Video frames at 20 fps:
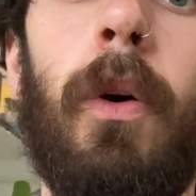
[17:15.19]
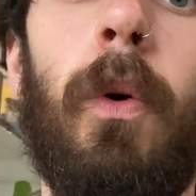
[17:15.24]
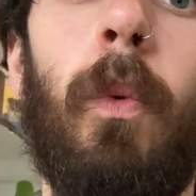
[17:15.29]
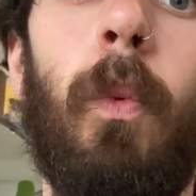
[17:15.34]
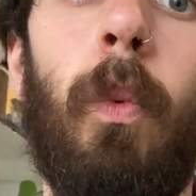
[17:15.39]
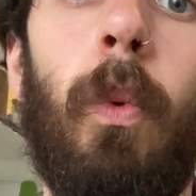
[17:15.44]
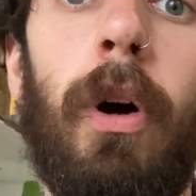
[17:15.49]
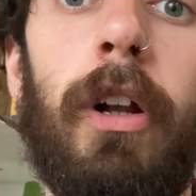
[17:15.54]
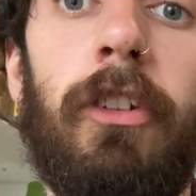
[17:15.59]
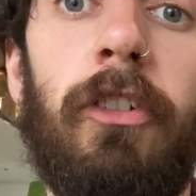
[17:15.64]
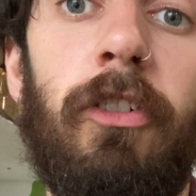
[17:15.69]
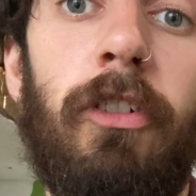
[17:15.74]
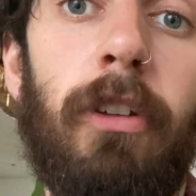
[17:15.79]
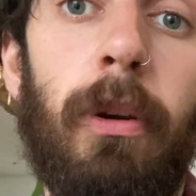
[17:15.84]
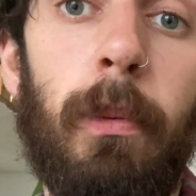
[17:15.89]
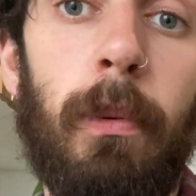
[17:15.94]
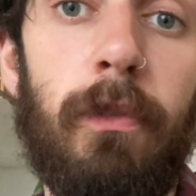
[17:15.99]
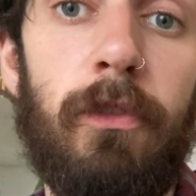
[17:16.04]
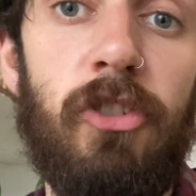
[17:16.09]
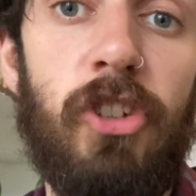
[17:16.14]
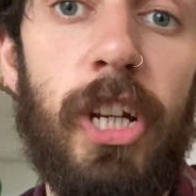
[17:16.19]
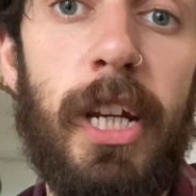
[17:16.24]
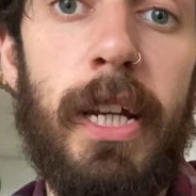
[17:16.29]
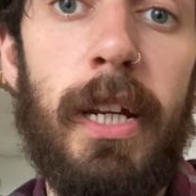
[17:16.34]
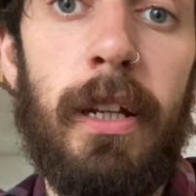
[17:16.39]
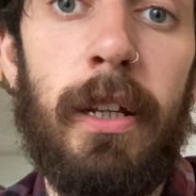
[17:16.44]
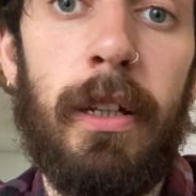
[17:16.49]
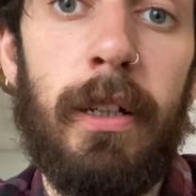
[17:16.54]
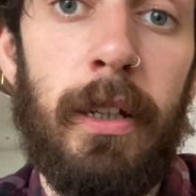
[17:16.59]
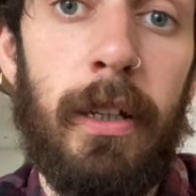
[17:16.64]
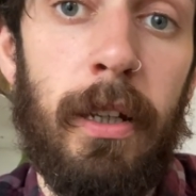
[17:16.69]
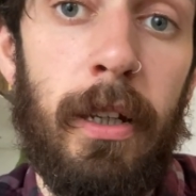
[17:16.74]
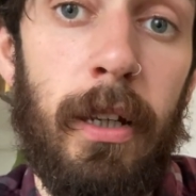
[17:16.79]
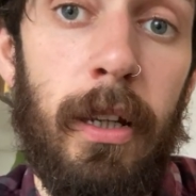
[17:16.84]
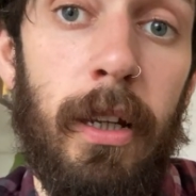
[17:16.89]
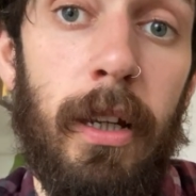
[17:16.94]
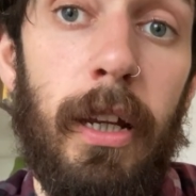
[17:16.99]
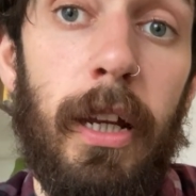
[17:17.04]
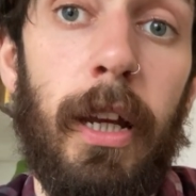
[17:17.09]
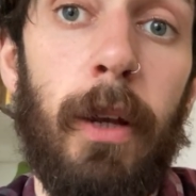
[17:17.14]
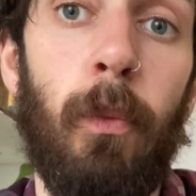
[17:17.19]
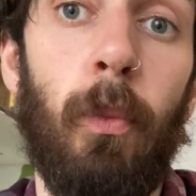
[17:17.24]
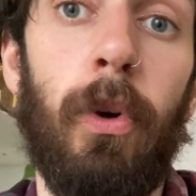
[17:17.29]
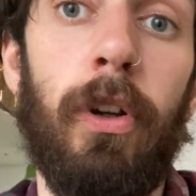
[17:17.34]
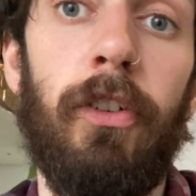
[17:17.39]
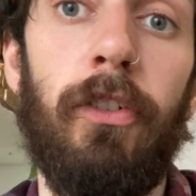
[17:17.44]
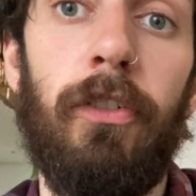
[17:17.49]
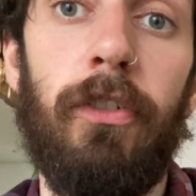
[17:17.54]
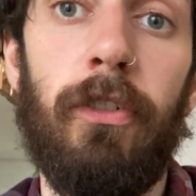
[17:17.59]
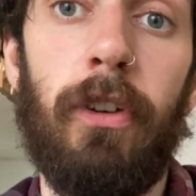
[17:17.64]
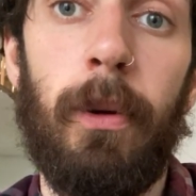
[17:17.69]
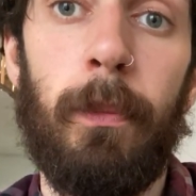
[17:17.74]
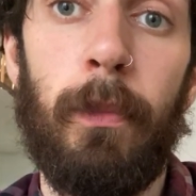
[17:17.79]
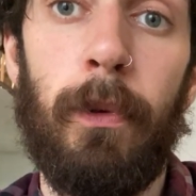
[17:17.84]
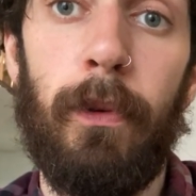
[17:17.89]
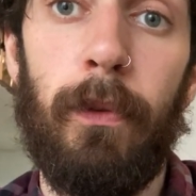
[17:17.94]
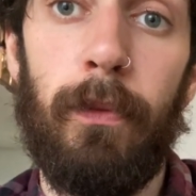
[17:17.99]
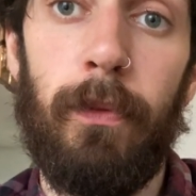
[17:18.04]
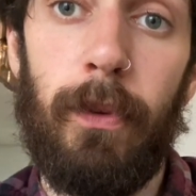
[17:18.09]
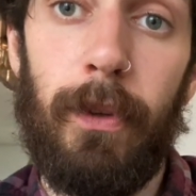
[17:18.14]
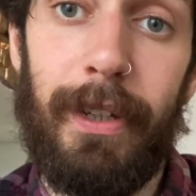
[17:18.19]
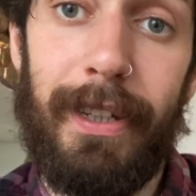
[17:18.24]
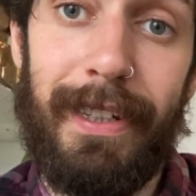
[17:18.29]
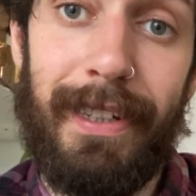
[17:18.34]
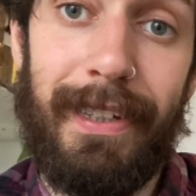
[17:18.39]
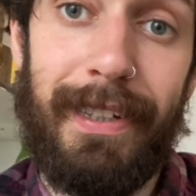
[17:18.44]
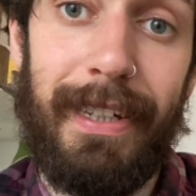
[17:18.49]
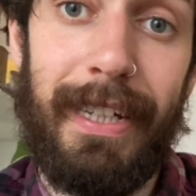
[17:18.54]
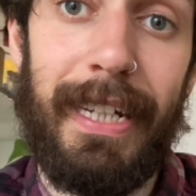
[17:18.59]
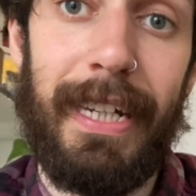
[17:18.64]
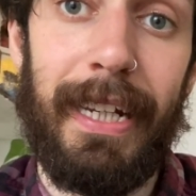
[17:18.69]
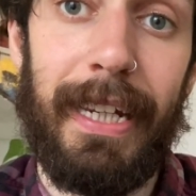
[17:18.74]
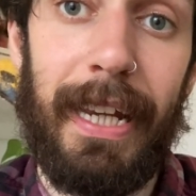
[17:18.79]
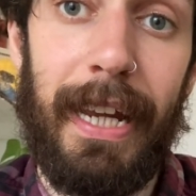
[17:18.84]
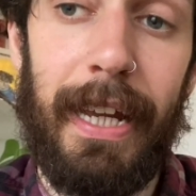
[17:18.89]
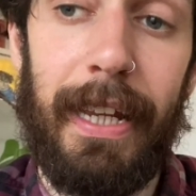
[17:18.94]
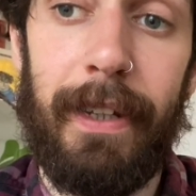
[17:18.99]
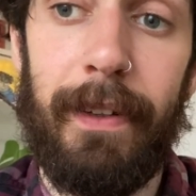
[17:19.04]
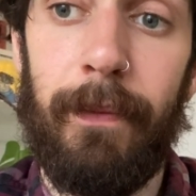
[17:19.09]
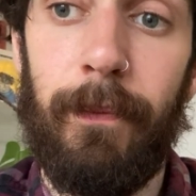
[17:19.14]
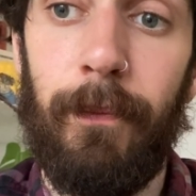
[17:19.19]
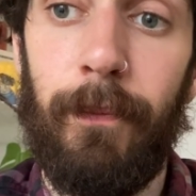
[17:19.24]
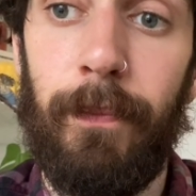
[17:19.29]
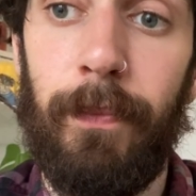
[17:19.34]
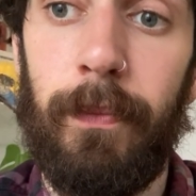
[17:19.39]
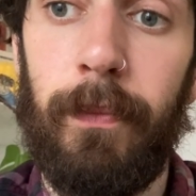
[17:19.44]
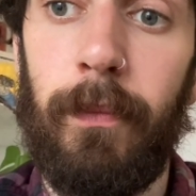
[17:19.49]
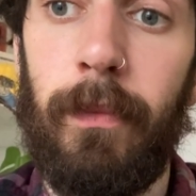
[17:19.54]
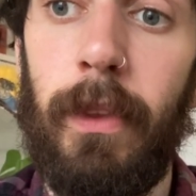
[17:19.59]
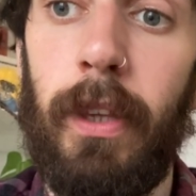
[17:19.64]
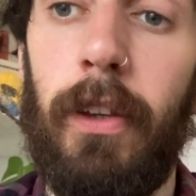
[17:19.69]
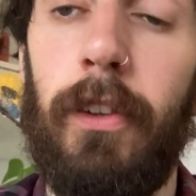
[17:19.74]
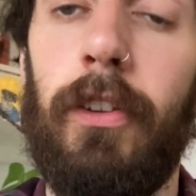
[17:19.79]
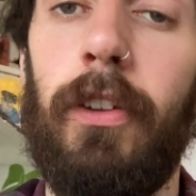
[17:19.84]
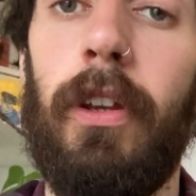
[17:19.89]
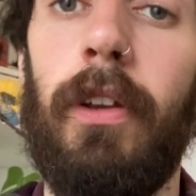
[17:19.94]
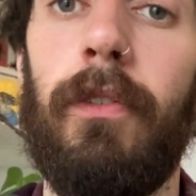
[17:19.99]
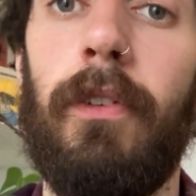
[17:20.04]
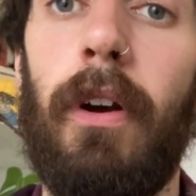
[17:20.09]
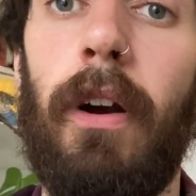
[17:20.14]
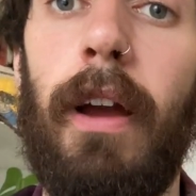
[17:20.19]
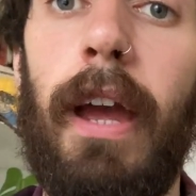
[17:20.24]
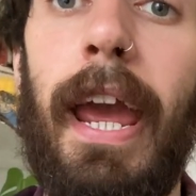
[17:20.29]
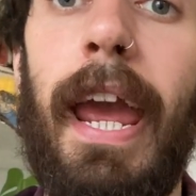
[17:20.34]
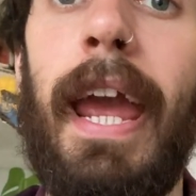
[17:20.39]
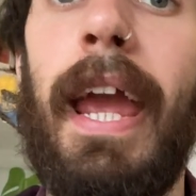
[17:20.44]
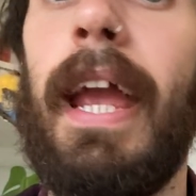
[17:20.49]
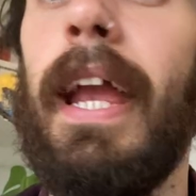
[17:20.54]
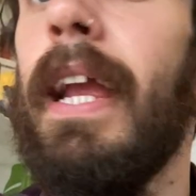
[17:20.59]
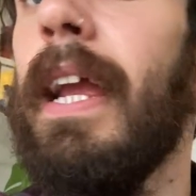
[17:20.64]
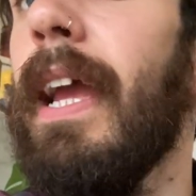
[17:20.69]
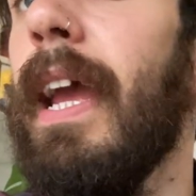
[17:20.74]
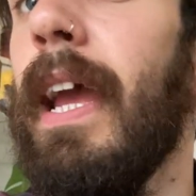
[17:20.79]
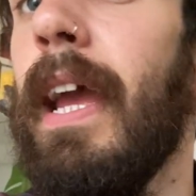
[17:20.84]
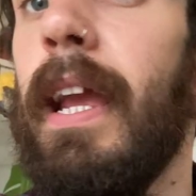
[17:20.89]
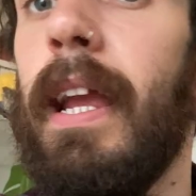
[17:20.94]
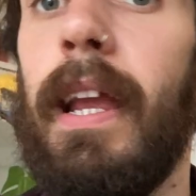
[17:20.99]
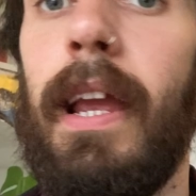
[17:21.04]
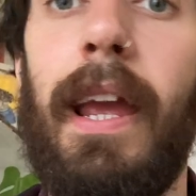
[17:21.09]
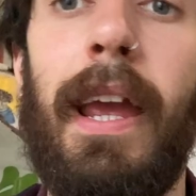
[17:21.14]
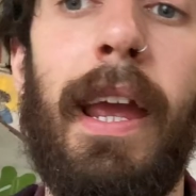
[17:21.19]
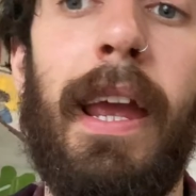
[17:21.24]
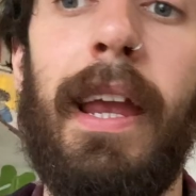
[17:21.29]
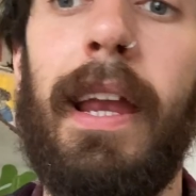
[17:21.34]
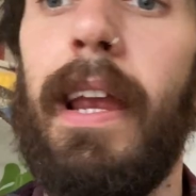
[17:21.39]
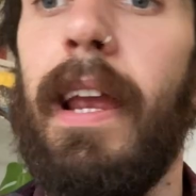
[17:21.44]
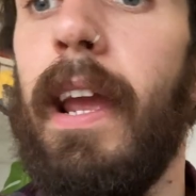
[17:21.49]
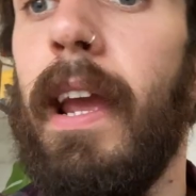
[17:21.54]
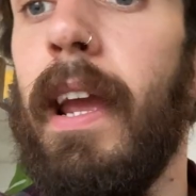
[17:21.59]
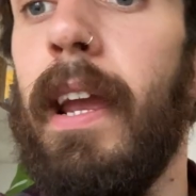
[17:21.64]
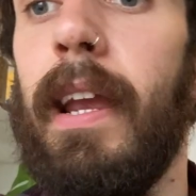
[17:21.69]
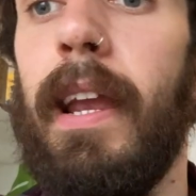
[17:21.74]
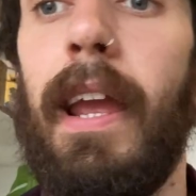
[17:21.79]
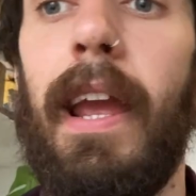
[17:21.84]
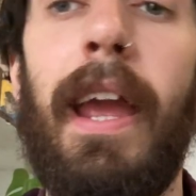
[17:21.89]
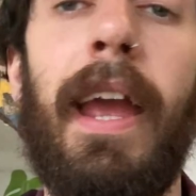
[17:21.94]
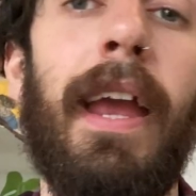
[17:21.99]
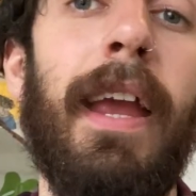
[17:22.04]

1 strum of G and 1 strum of D again. So you've got A, D, D, D, D,